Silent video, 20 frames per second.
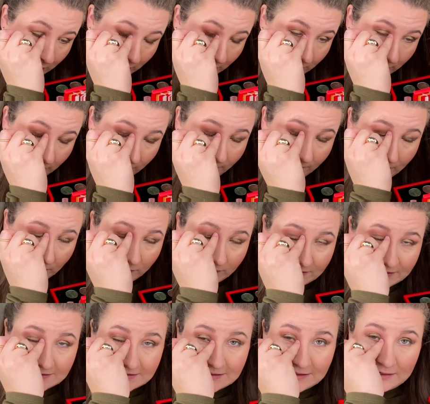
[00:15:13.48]

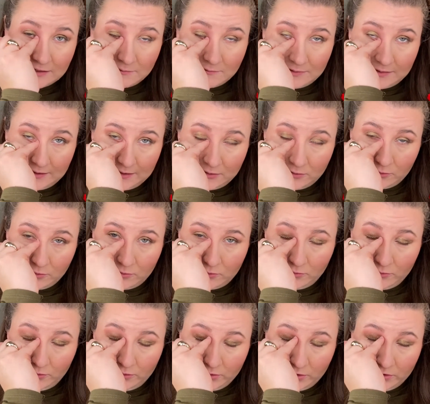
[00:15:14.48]
Focus it in my inner
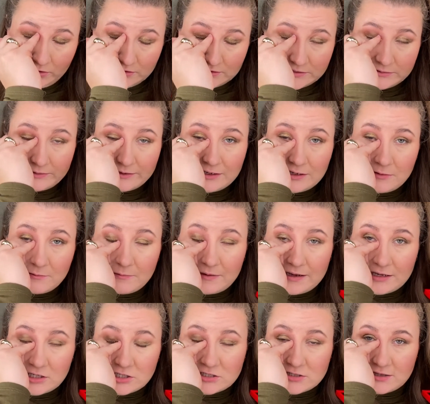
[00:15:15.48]
corner so I can match the